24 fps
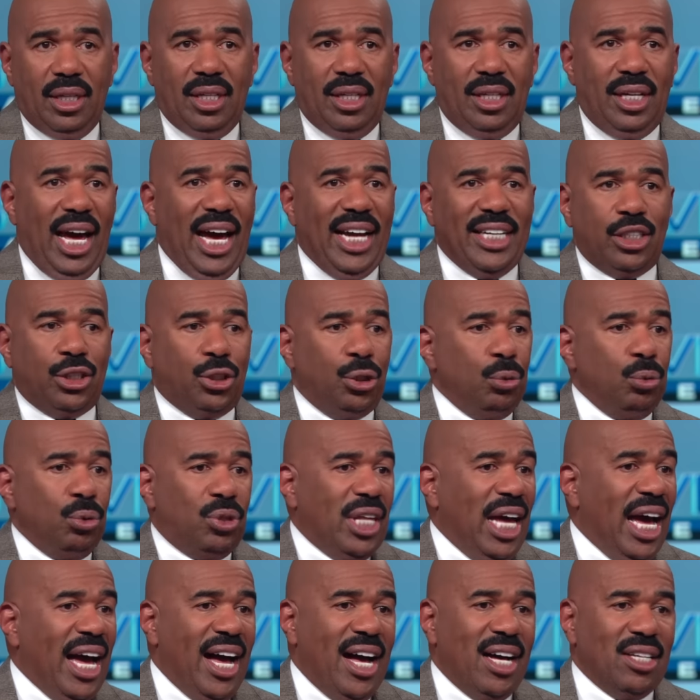Not
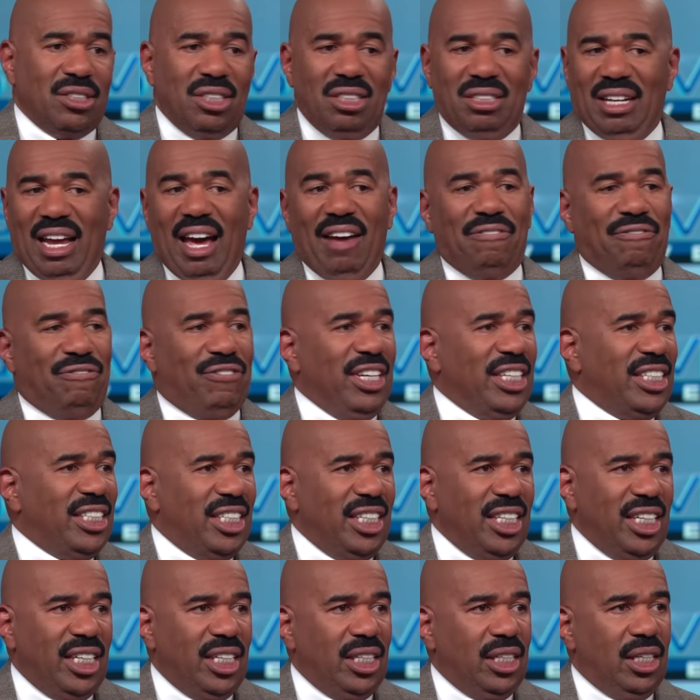2,000, not
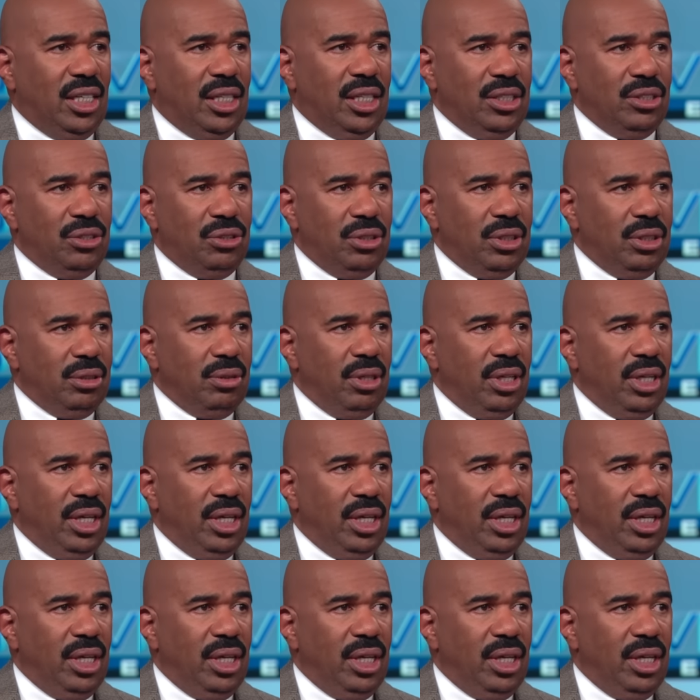1,500,